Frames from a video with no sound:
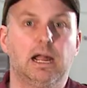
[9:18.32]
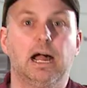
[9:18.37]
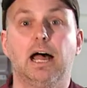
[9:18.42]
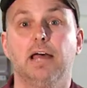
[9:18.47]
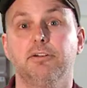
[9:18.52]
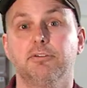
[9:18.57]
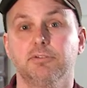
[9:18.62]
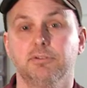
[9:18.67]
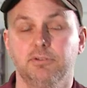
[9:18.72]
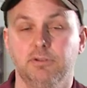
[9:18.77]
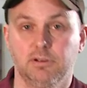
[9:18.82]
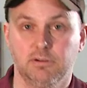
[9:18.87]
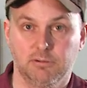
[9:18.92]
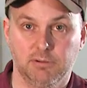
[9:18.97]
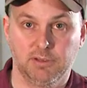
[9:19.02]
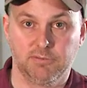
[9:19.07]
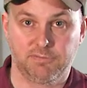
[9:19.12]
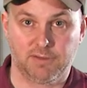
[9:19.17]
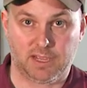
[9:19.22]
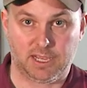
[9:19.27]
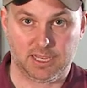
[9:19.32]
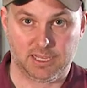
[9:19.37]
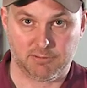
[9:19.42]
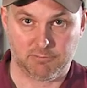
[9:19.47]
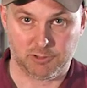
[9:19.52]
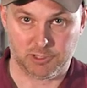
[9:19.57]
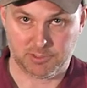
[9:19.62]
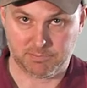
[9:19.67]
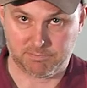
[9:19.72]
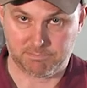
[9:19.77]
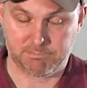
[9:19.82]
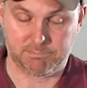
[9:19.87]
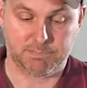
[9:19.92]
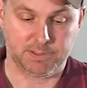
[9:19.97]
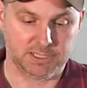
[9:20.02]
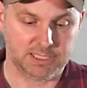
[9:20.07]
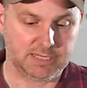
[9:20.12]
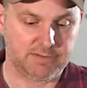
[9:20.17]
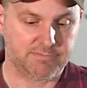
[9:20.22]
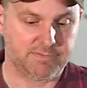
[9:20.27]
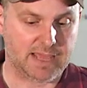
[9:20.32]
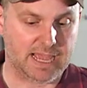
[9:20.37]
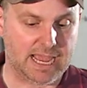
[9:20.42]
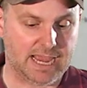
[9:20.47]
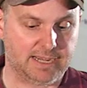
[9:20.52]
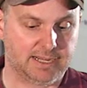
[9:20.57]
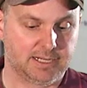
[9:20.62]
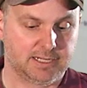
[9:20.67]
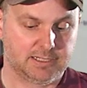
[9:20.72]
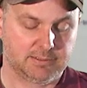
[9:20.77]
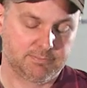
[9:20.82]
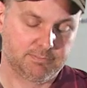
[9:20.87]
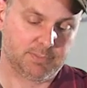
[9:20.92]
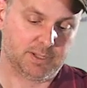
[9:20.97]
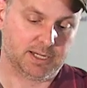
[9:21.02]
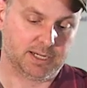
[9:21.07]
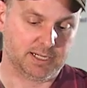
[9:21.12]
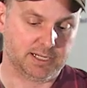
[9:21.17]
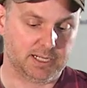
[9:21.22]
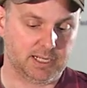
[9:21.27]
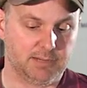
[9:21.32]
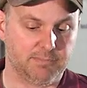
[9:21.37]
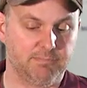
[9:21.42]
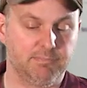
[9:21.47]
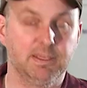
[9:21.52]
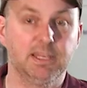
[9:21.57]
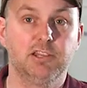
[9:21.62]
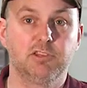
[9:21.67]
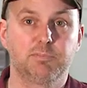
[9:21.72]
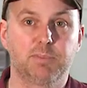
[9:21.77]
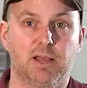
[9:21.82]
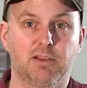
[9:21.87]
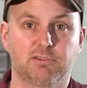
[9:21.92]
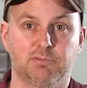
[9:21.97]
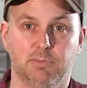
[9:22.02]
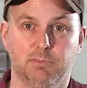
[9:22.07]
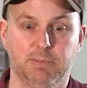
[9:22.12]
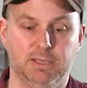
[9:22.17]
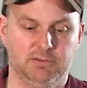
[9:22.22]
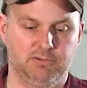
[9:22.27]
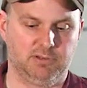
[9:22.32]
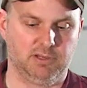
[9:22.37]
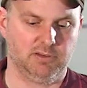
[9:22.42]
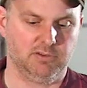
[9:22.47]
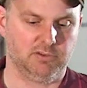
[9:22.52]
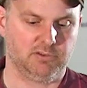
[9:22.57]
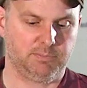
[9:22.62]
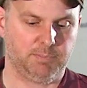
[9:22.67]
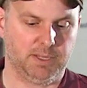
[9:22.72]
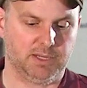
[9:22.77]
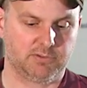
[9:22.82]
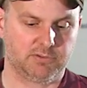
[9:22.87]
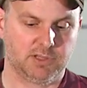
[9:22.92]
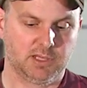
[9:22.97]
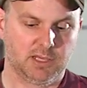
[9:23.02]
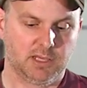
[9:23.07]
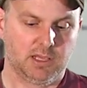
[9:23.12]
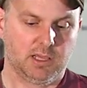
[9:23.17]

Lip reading: I don't know if I would believe that, but it is possible based on the specs.